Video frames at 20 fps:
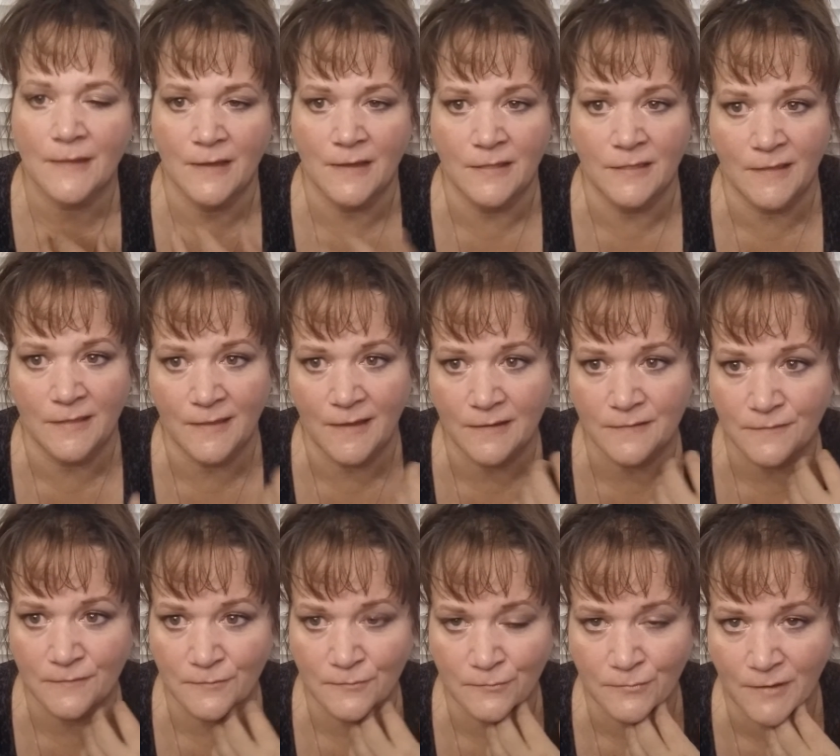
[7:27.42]
And then
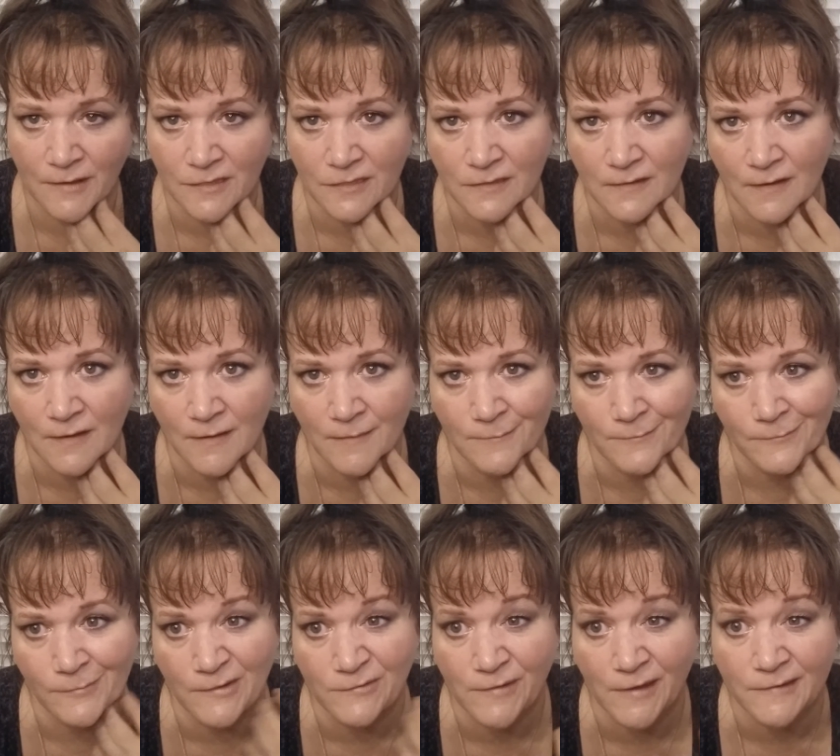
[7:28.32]
that's with, um,
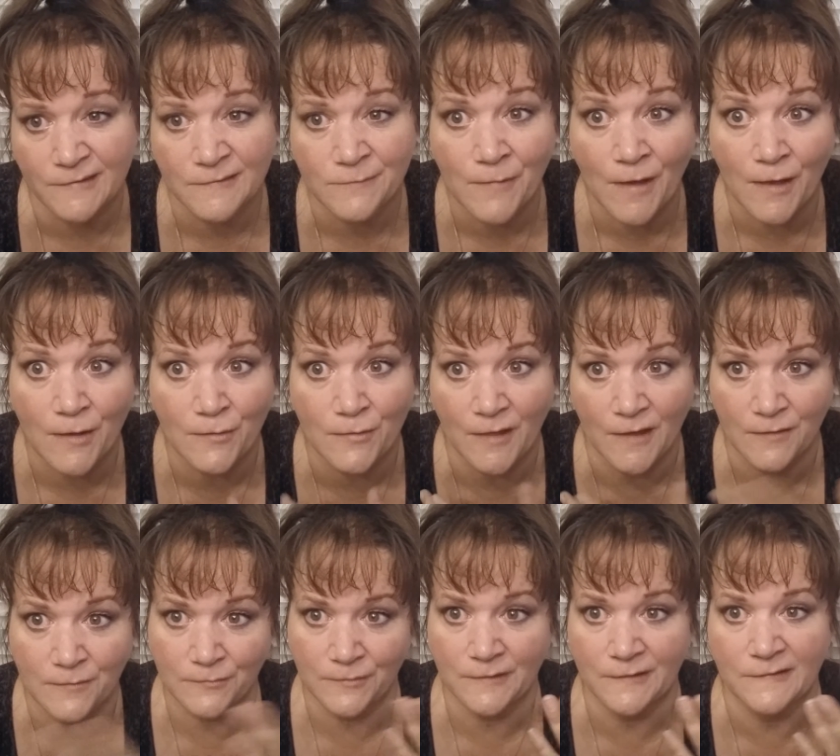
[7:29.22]
but if I smile,
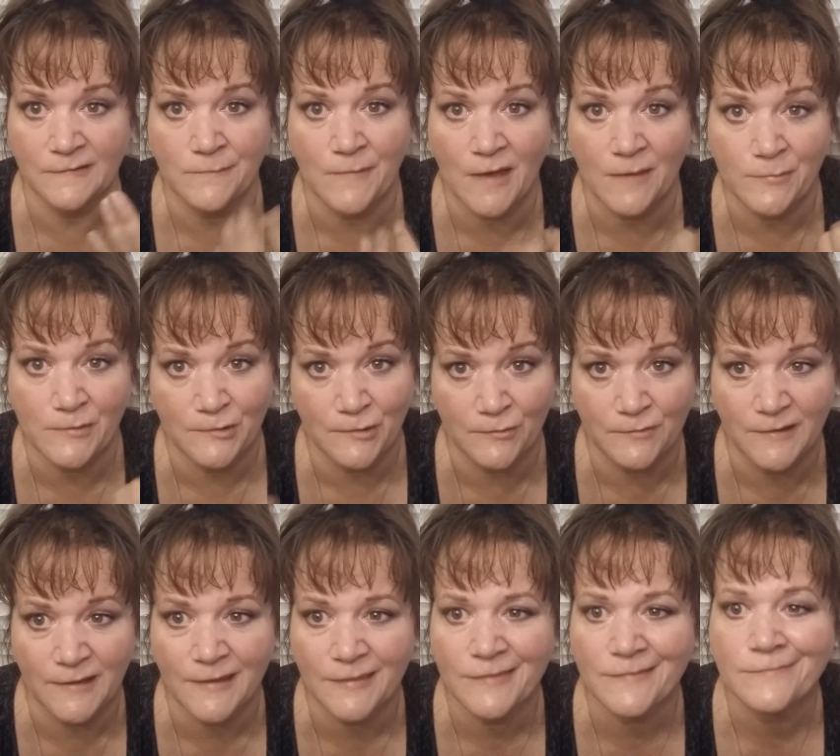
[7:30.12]
like really smile but no
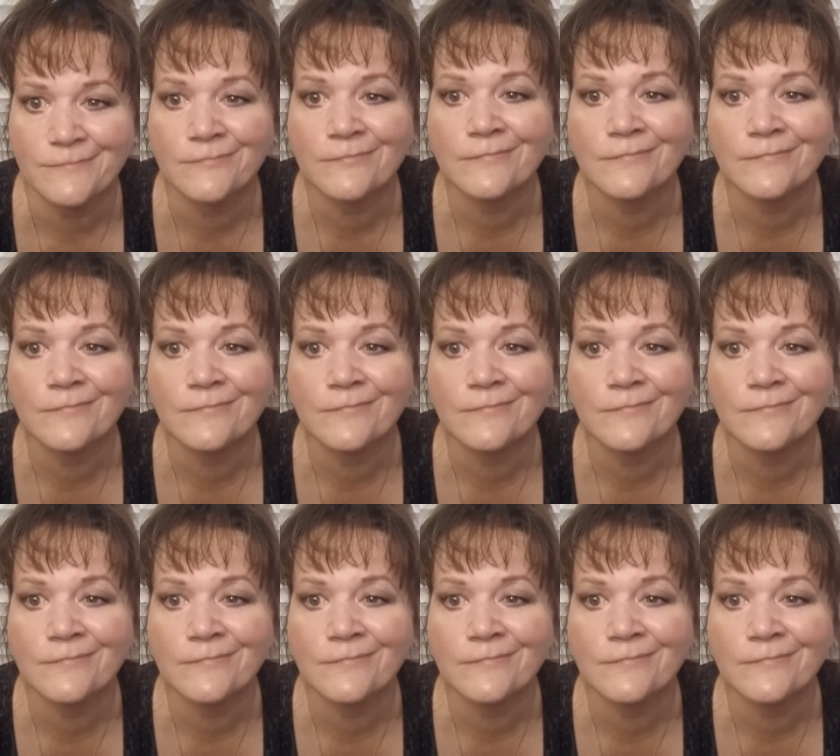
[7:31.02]
teeth,